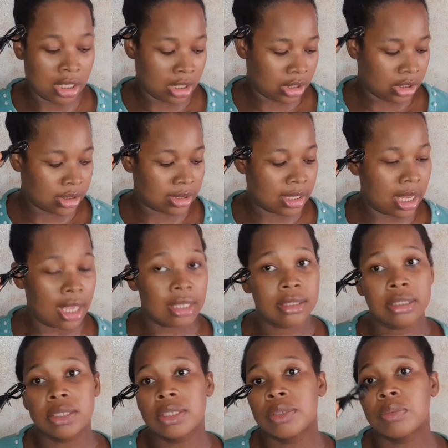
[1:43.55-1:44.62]
It has
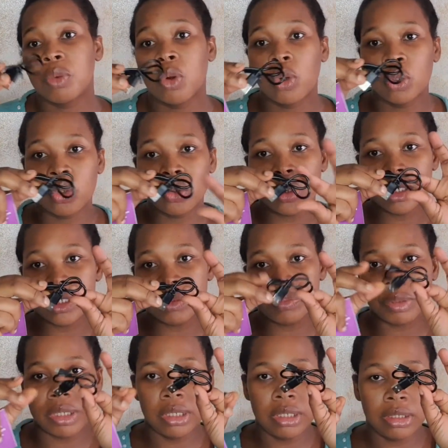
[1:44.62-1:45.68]
a small
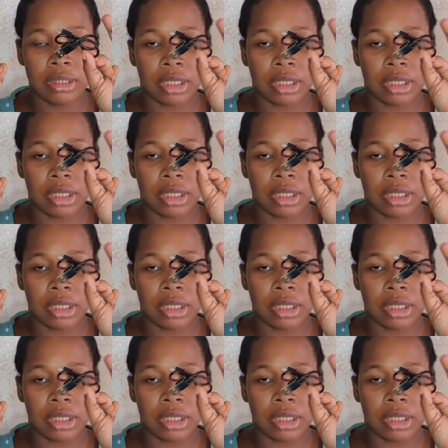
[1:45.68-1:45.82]
USB